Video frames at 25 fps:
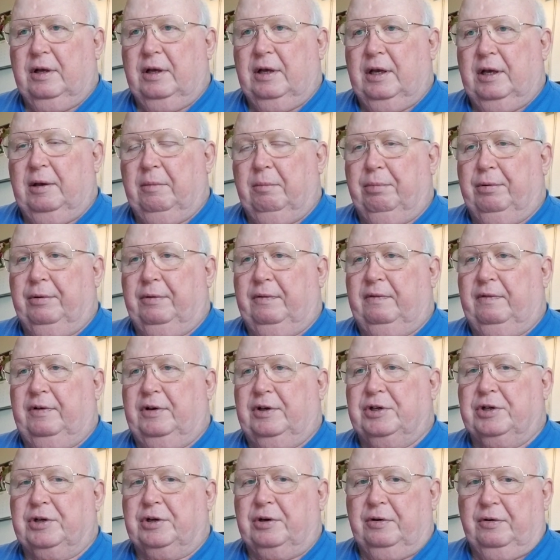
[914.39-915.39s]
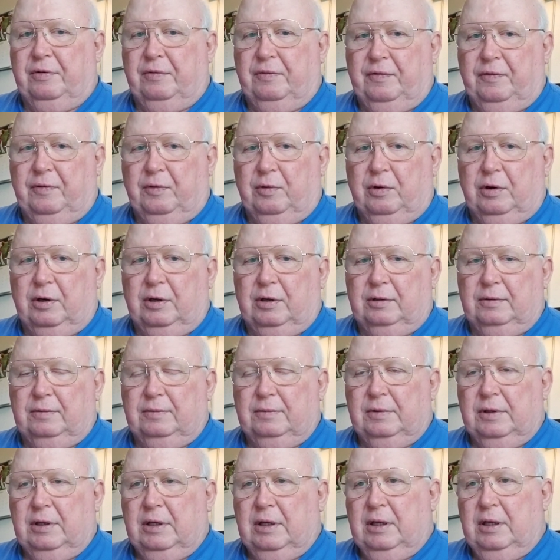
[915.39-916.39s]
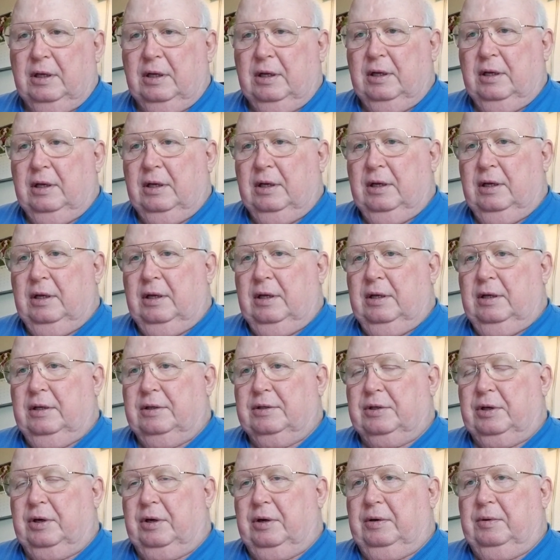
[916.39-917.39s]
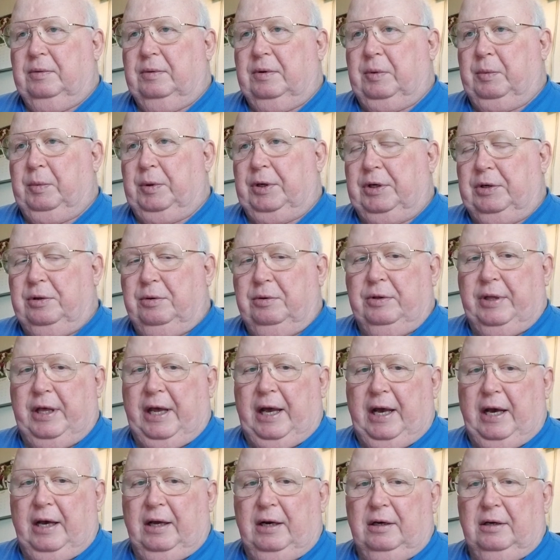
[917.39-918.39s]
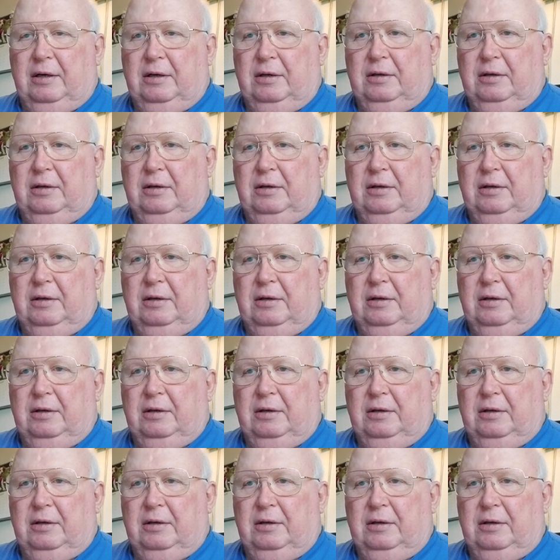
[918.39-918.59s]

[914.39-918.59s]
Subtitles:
and provisioned for. So, and we do that